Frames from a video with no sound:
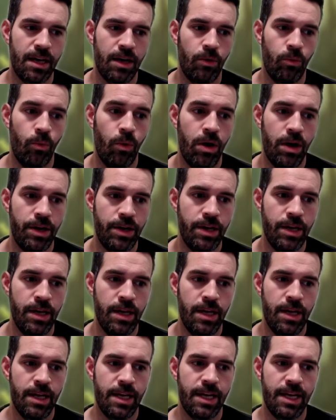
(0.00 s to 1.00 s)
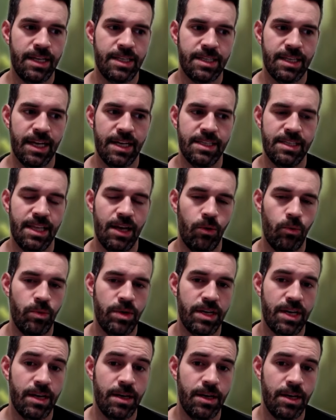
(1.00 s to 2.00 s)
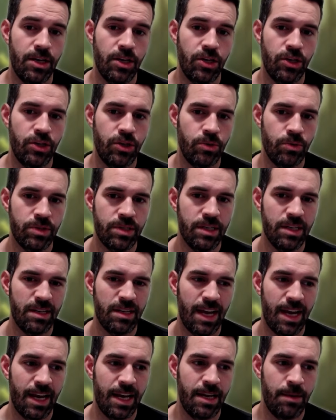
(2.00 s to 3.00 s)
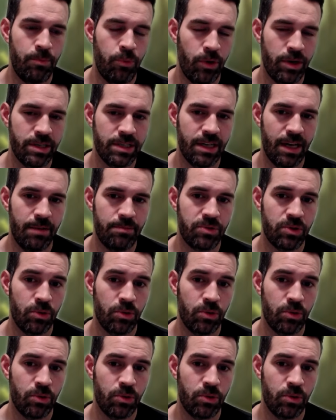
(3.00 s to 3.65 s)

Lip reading: one, it's nice that we can use it at any point in time.